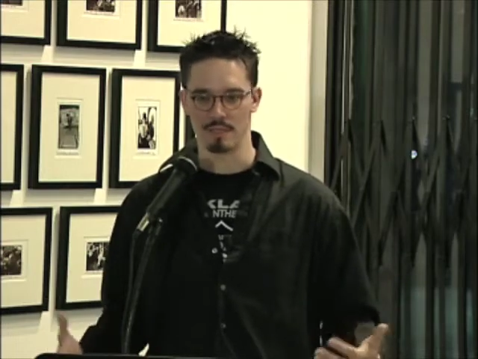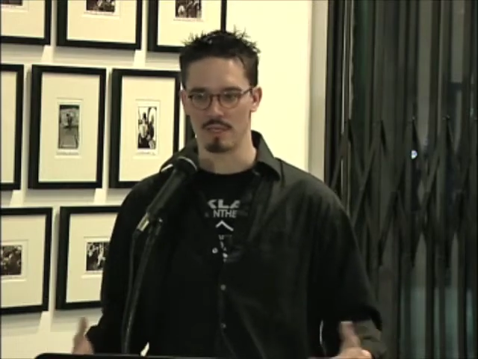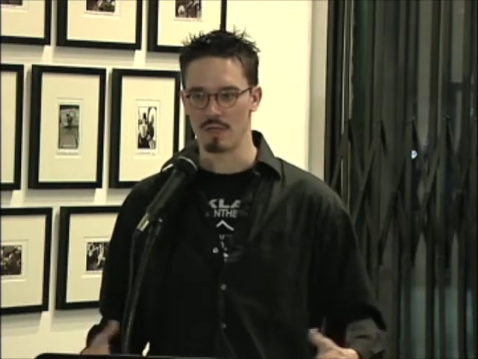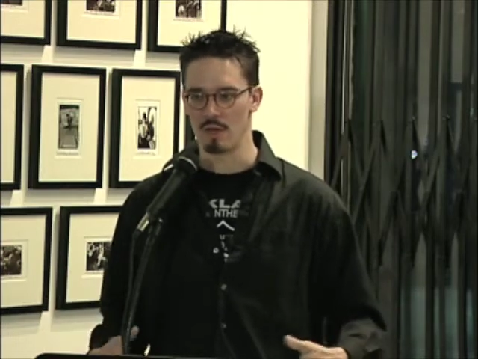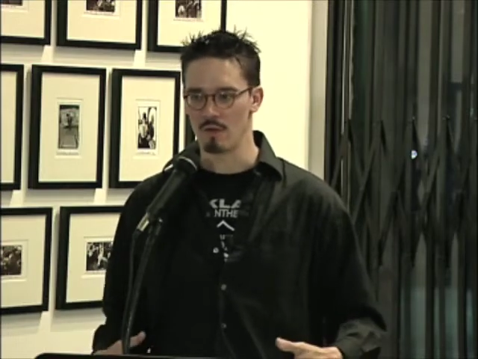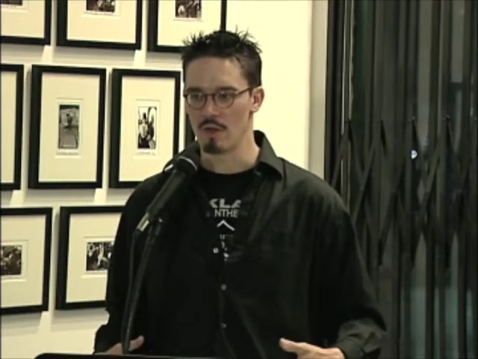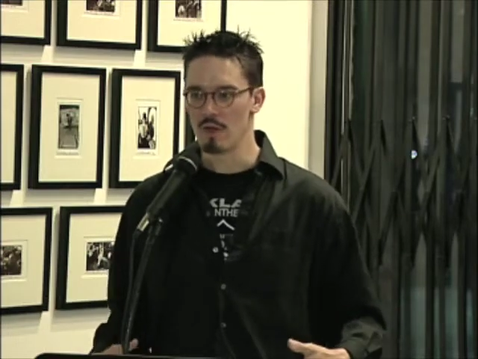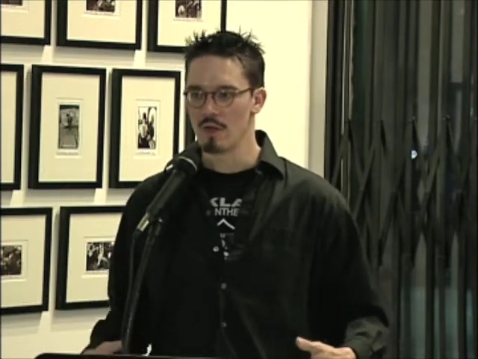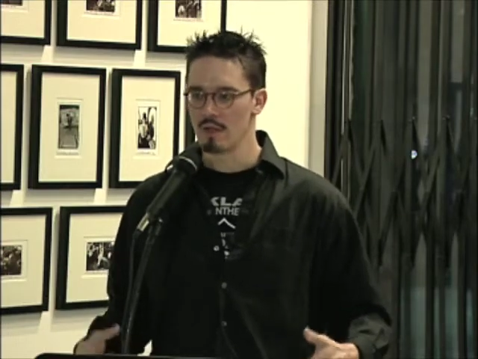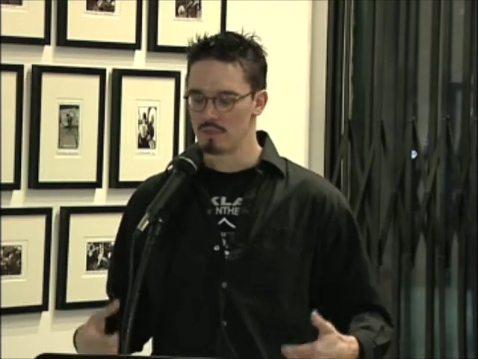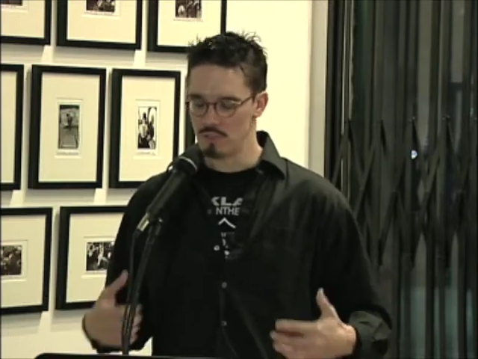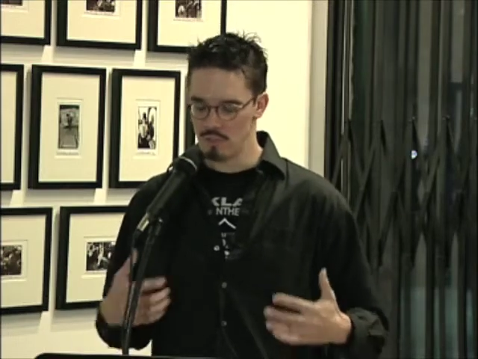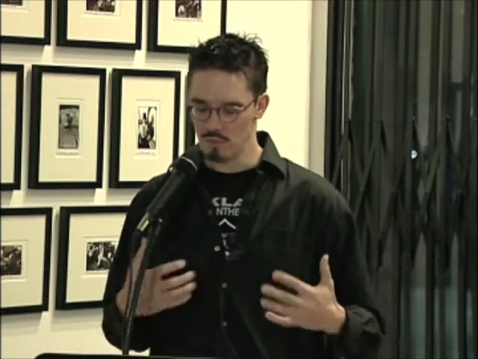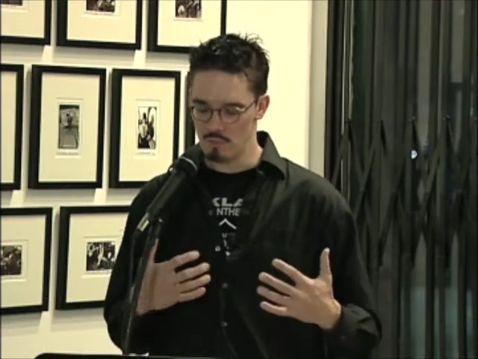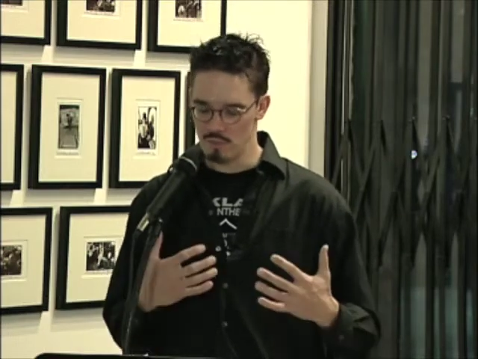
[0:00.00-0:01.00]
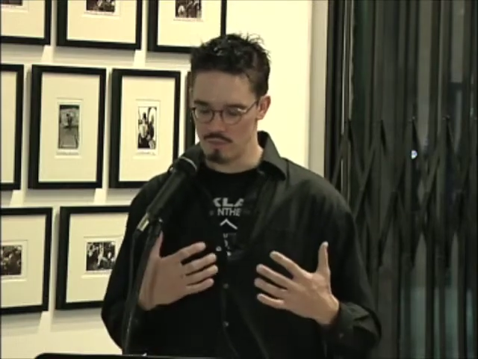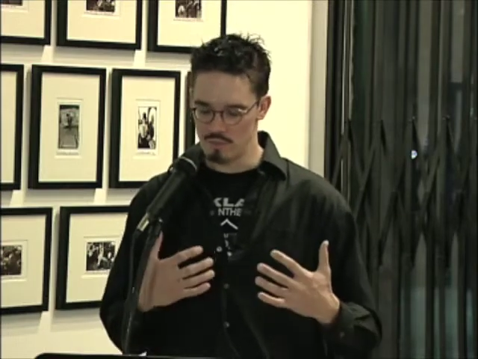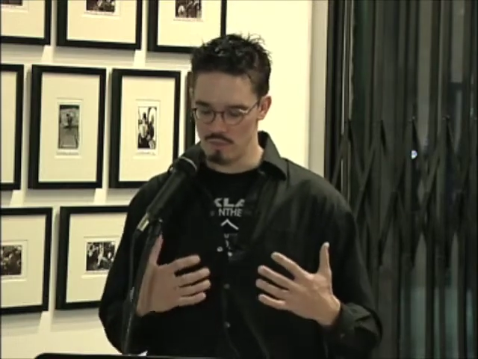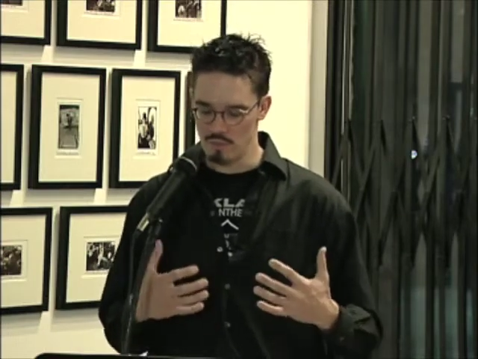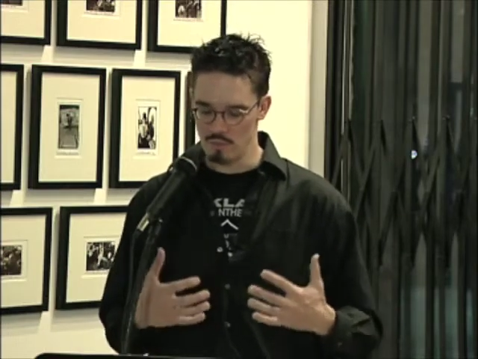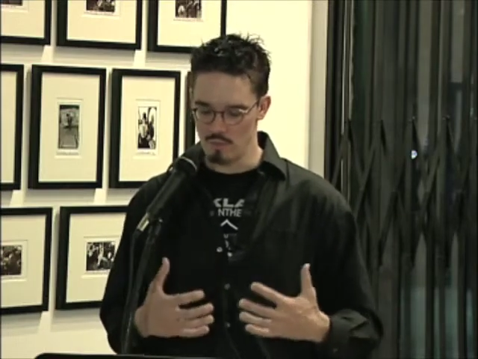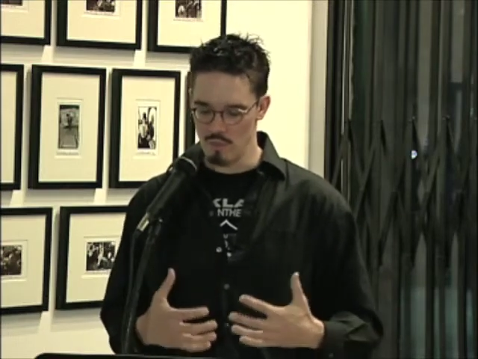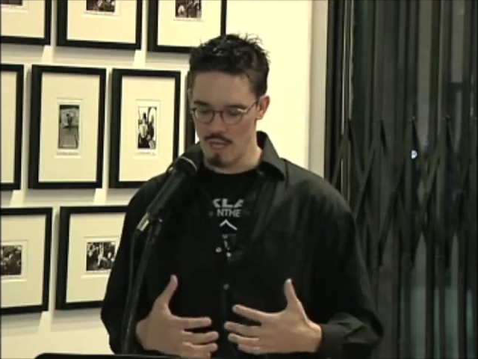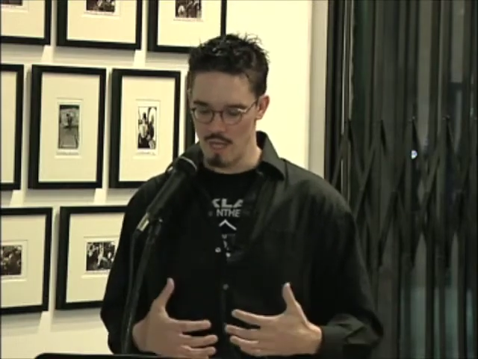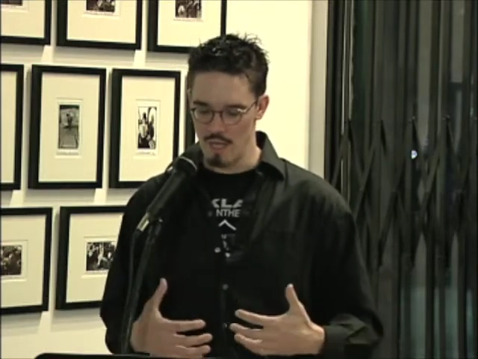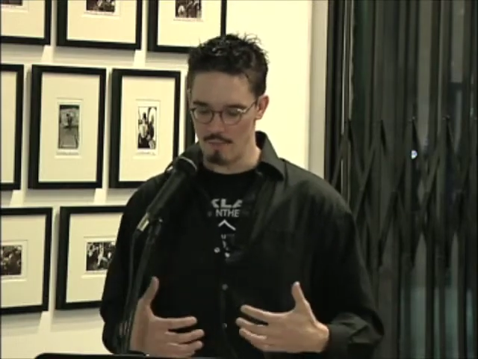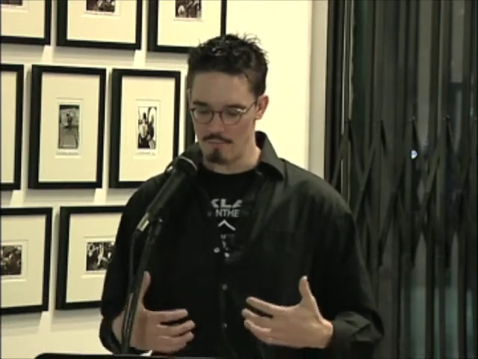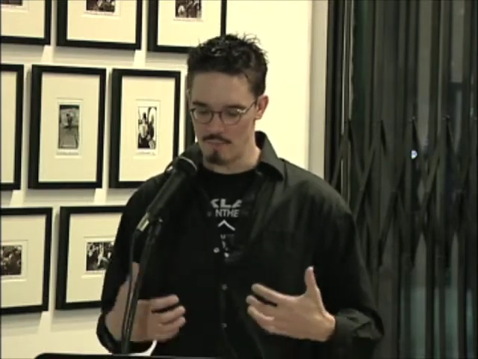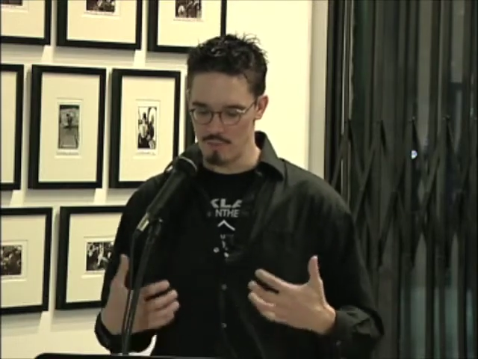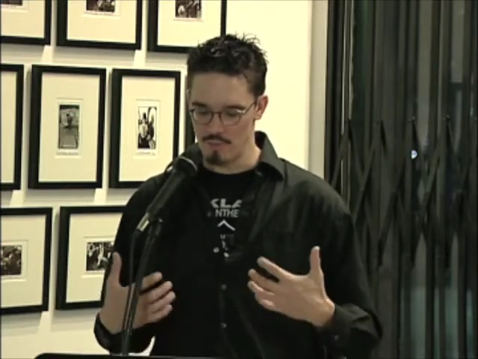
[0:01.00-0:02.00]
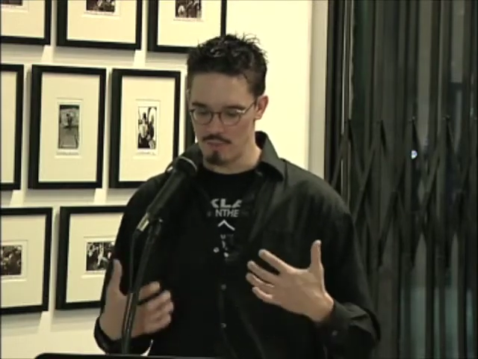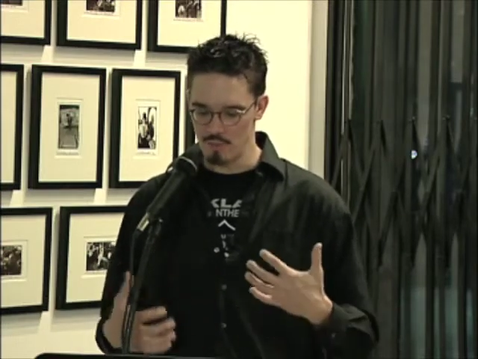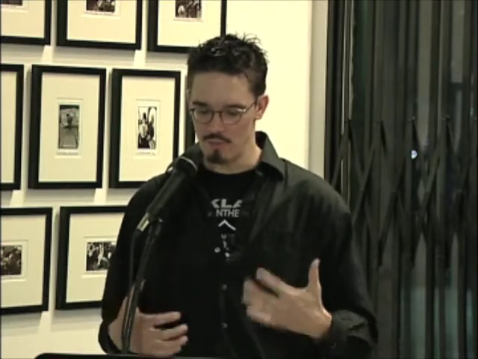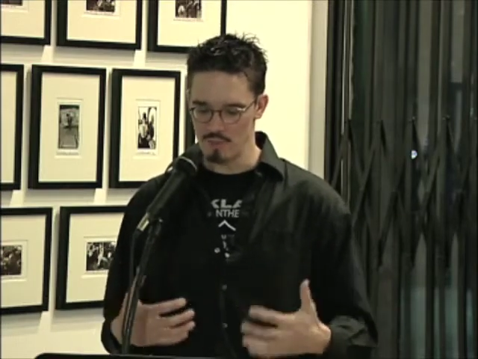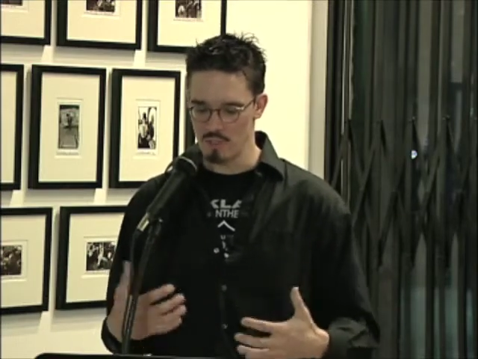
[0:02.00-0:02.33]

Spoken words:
To do